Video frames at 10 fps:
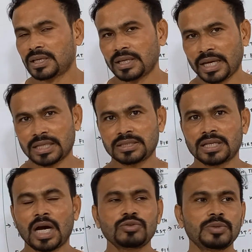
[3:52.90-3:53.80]
and
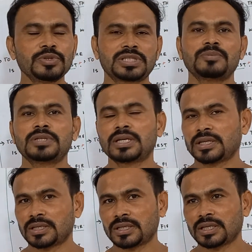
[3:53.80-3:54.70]
how to boost up
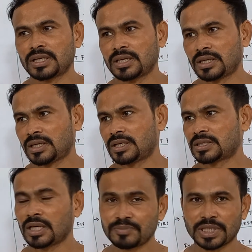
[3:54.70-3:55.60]
the
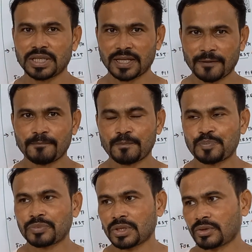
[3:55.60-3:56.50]
company.
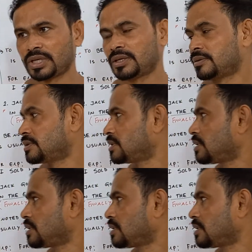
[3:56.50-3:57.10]
Okay,